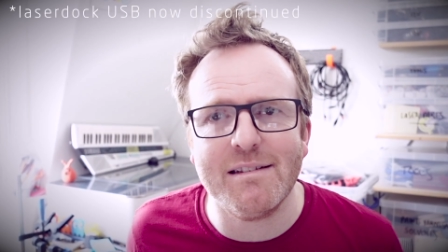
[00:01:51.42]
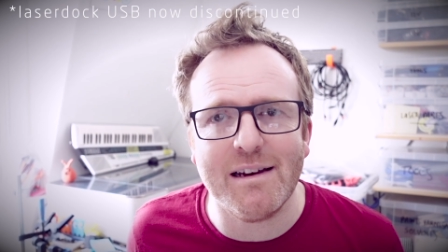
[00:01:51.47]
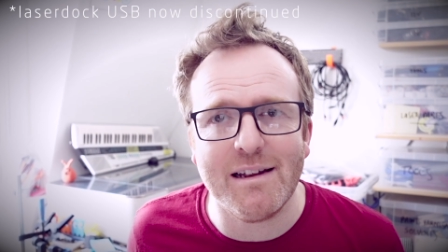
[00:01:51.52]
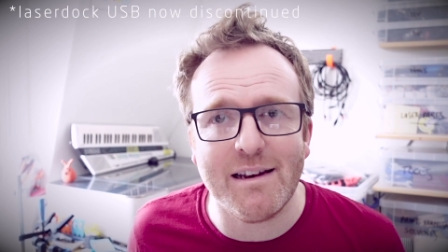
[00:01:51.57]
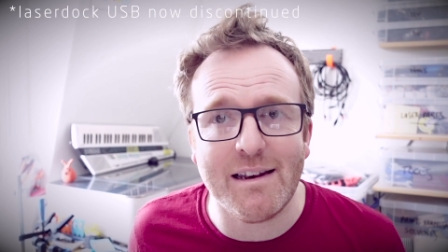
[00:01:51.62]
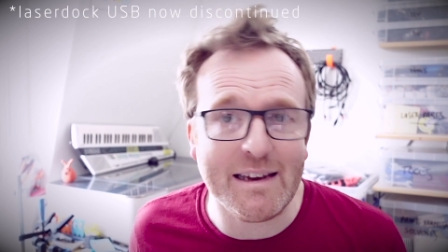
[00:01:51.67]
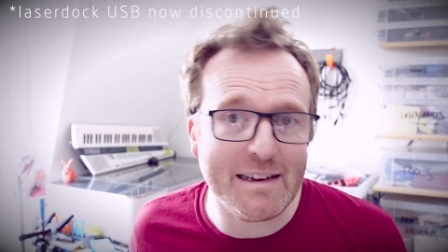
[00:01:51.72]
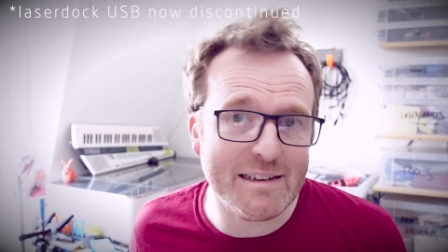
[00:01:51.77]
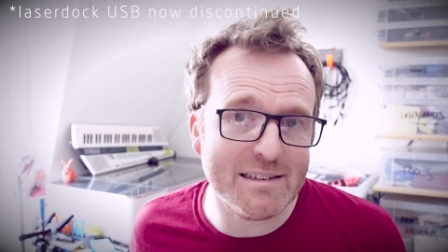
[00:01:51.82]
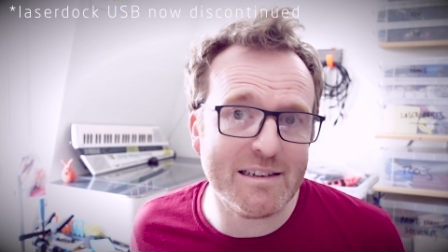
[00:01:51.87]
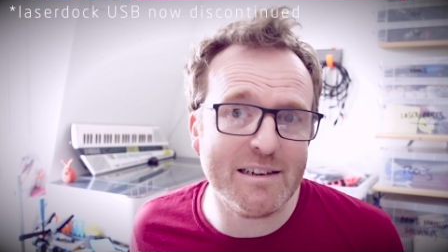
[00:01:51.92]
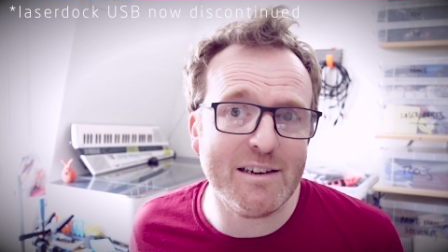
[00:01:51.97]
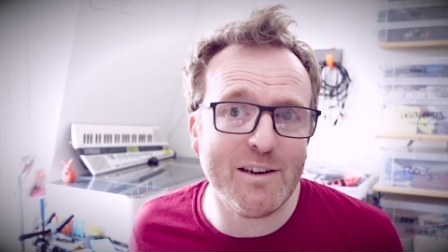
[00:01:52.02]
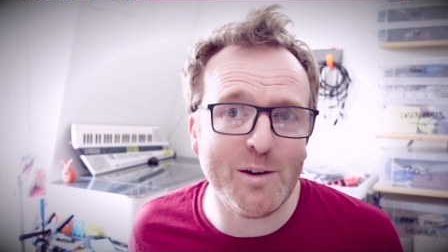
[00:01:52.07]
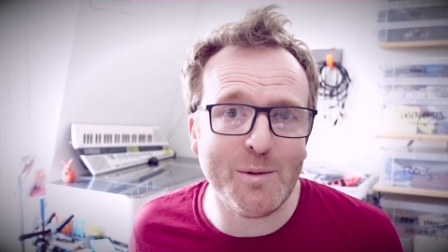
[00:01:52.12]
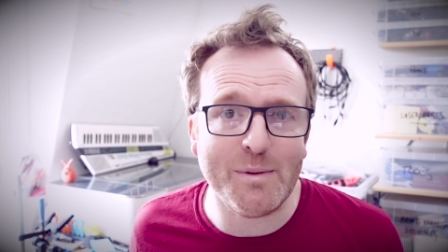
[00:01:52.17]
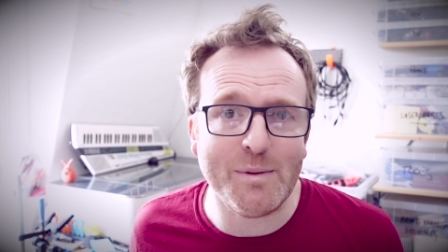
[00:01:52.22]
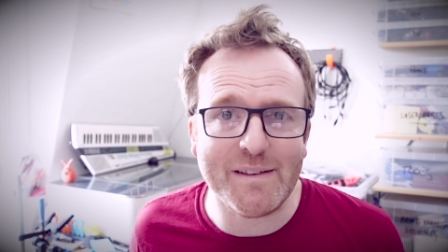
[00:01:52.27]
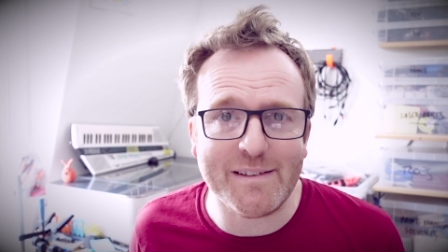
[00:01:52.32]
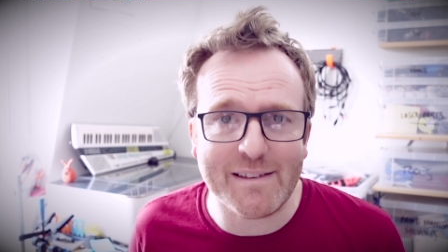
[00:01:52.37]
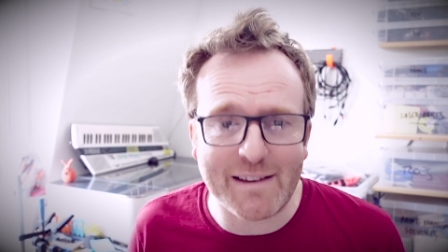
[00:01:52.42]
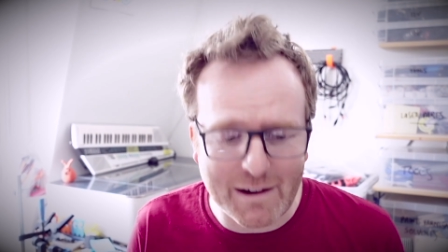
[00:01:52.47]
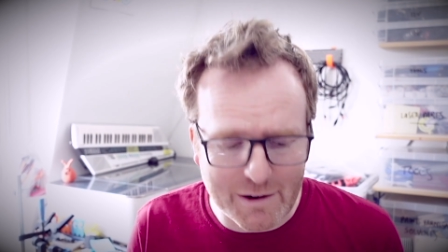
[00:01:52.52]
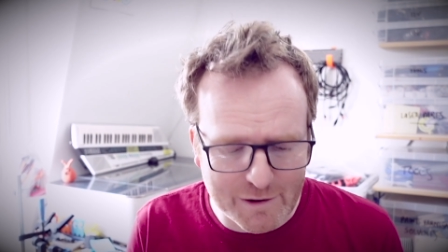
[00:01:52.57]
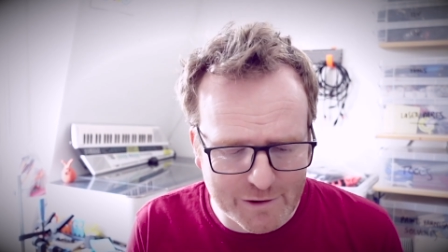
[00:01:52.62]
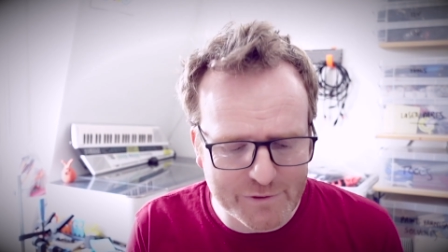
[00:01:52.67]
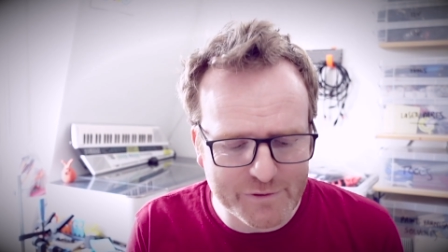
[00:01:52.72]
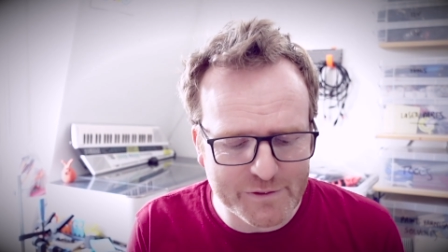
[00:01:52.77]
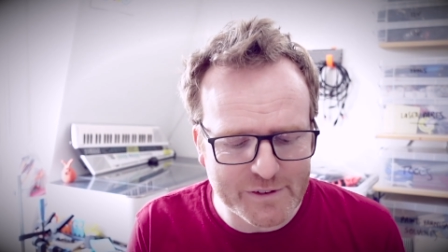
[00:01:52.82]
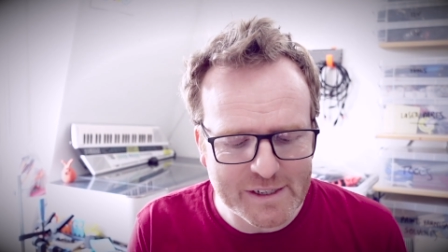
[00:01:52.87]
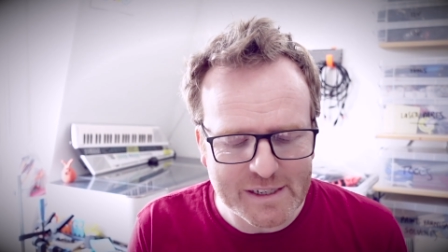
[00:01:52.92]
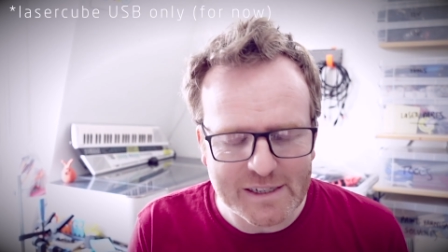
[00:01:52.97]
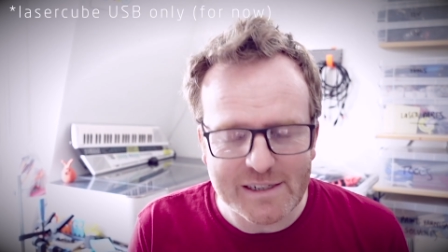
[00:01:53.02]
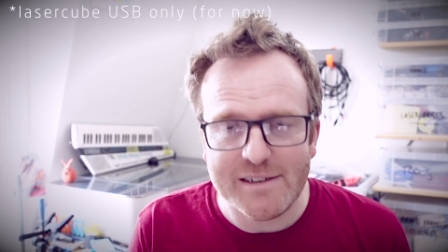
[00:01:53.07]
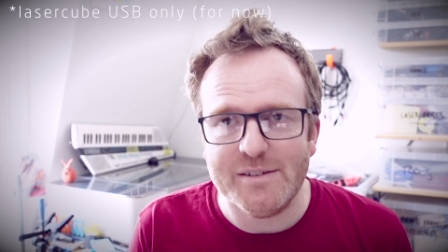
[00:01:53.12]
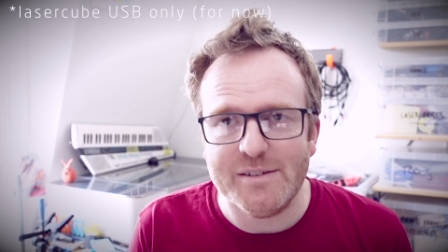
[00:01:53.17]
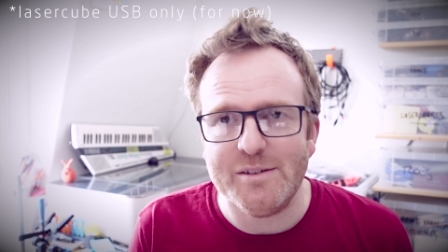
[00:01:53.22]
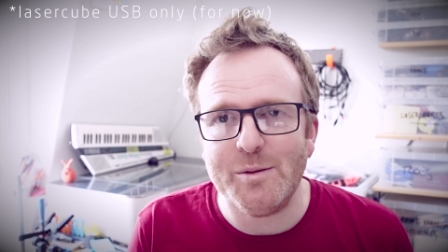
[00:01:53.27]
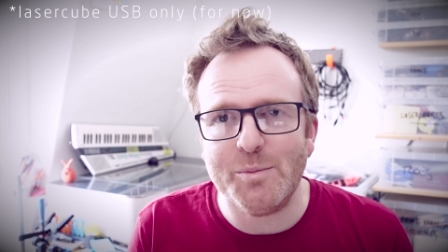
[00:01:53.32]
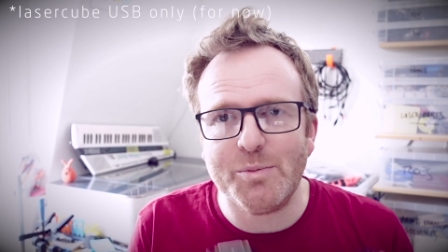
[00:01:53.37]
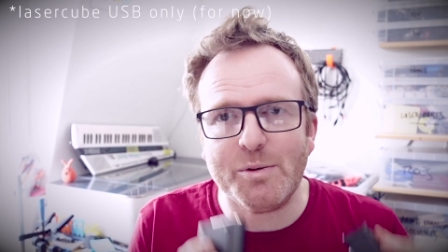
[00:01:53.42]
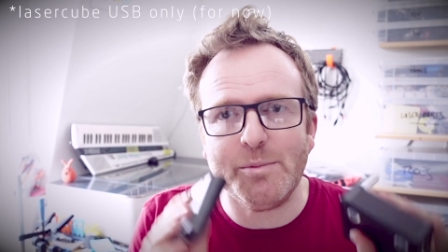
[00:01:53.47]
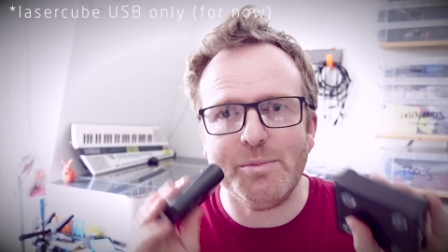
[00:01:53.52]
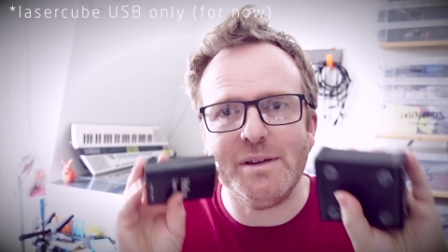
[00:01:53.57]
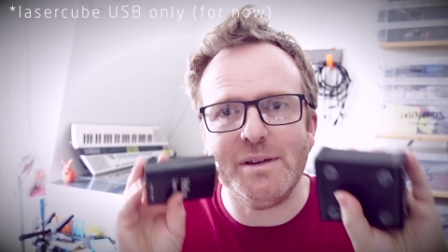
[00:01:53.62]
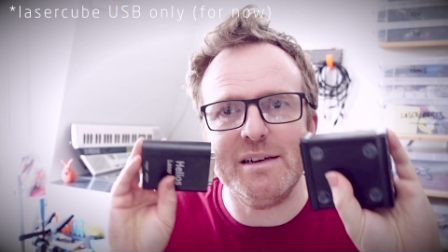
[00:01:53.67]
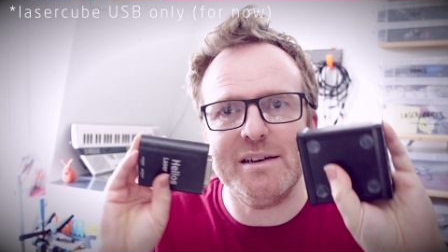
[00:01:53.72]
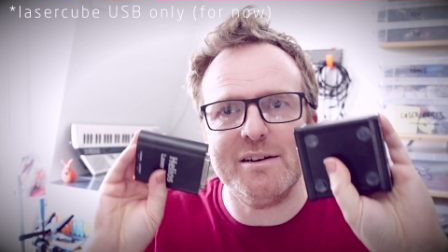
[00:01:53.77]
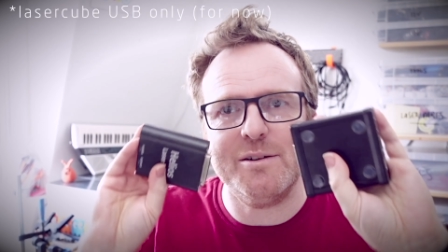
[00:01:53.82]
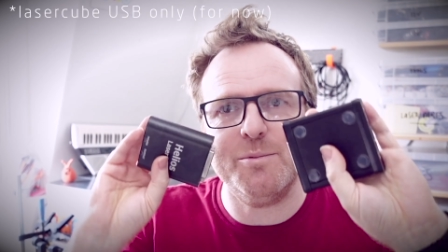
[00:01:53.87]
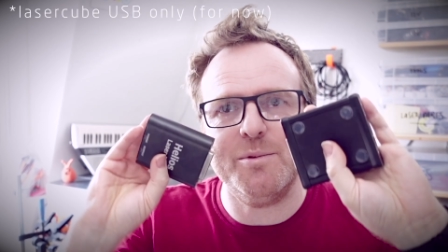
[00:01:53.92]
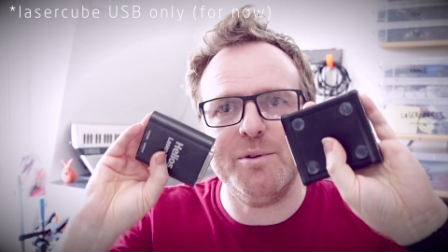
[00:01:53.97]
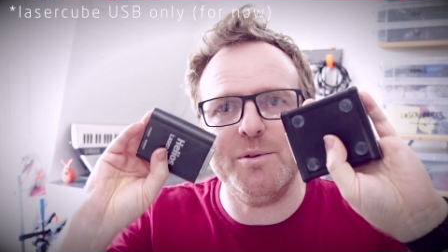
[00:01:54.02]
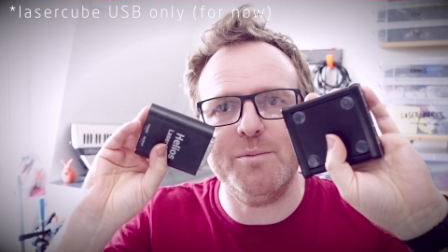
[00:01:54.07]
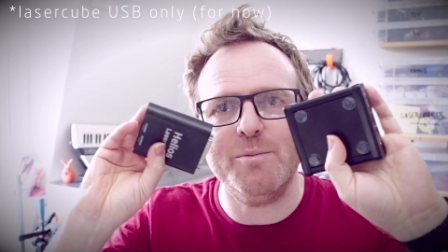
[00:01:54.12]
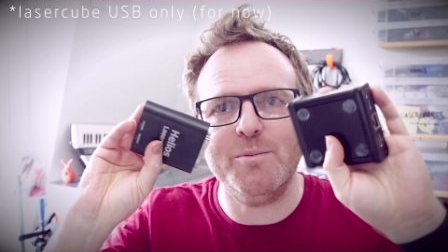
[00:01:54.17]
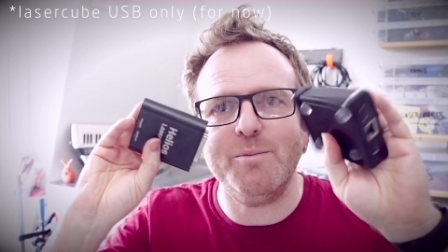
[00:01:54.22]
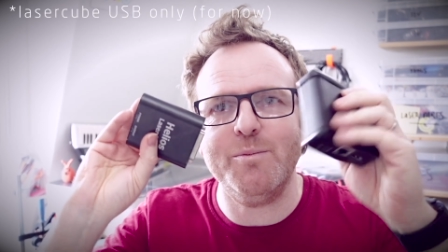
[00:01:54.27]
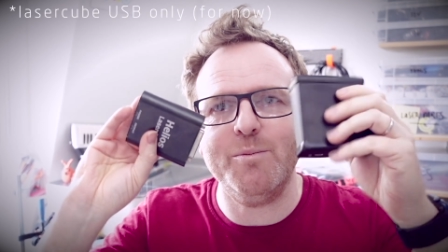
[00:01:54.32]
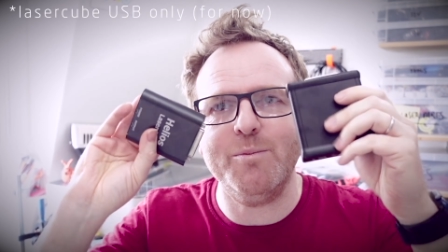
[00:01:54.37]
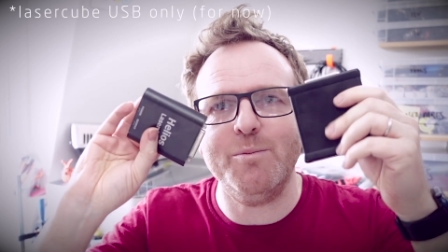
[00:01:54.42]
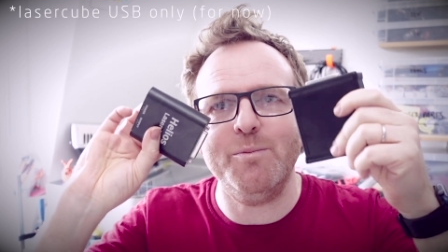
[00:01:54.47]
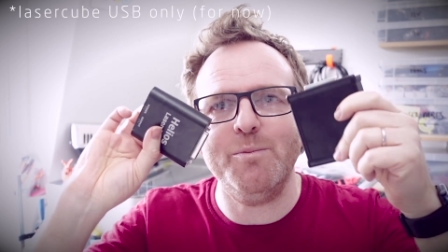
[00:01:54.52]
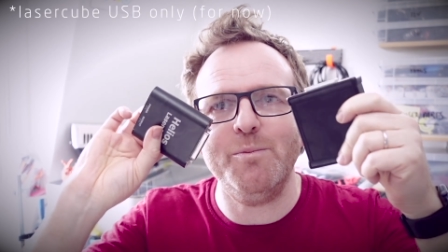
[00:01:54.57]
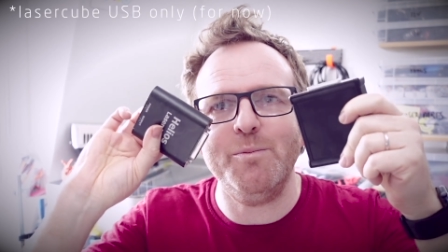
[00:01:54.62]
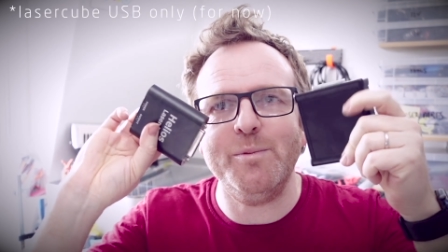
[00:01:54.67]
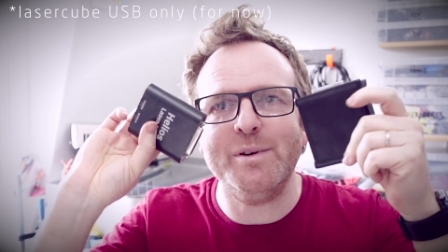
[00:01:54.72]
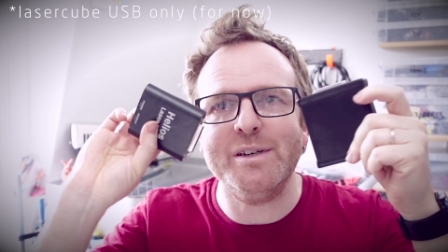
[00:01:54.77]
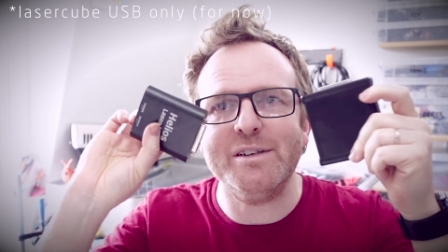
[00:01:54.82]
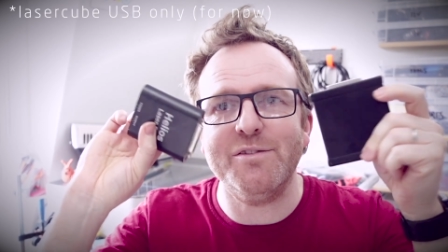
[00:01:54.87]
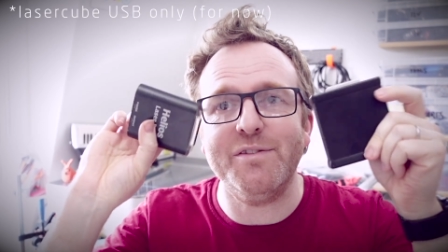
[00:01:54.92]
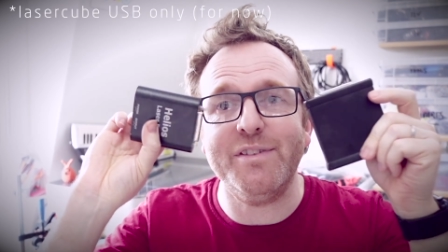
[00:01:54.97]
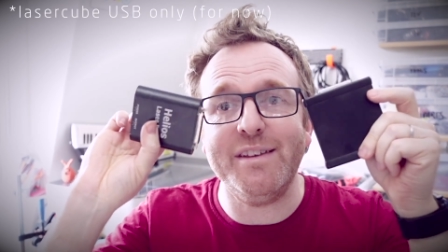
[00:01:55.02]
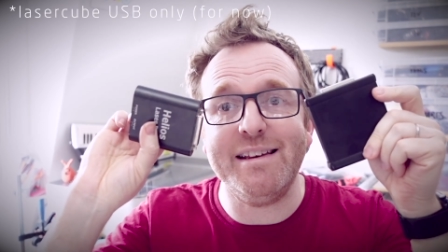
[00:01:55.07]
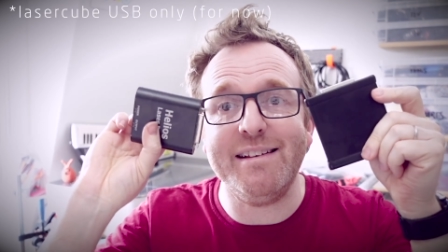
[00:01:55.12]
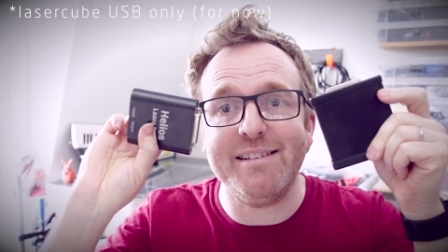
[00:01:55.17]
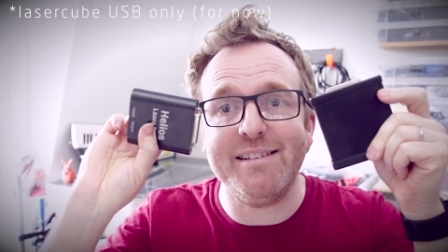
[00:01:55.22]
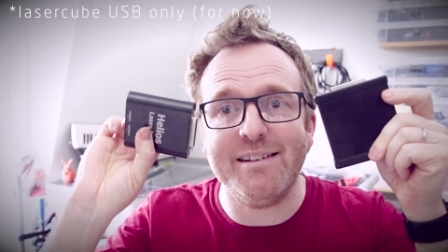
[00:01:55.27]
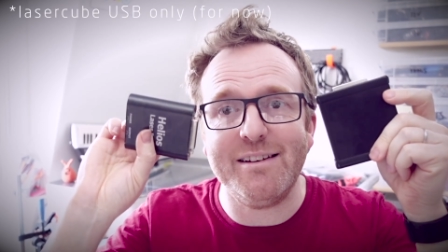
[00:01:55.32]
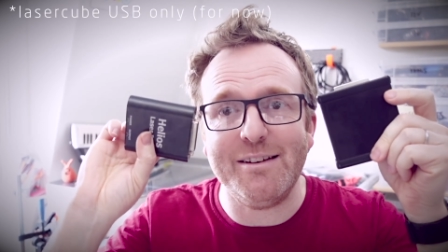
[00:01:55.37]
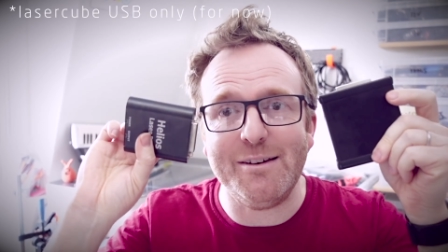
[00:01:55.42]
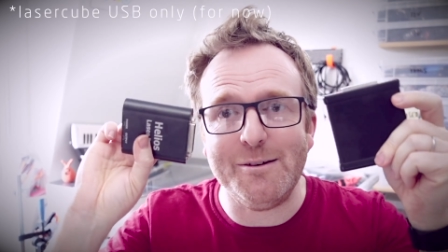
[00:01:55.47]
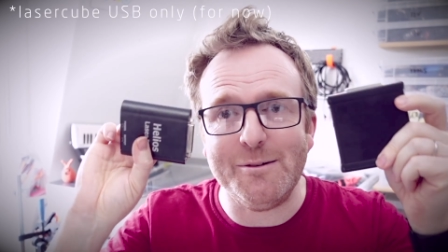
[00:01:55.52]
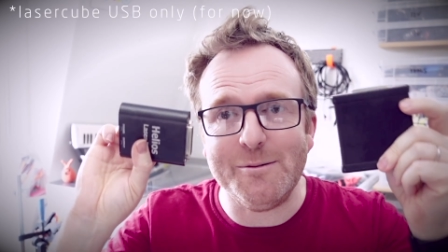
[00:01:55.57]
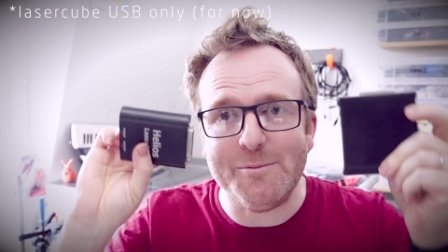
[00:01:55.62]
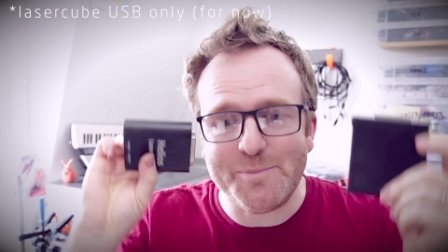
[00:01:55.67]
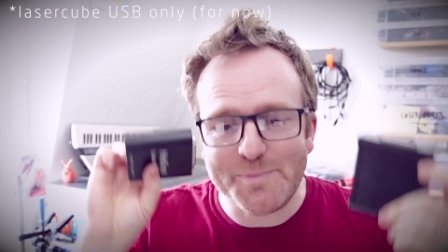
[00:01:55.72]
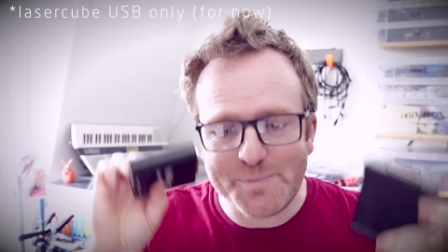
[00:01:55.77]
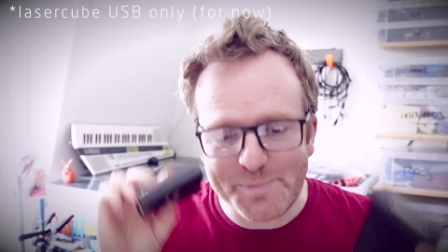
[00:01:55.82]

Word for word: a, a Laser Cube itself, you're probably going to want one of these two.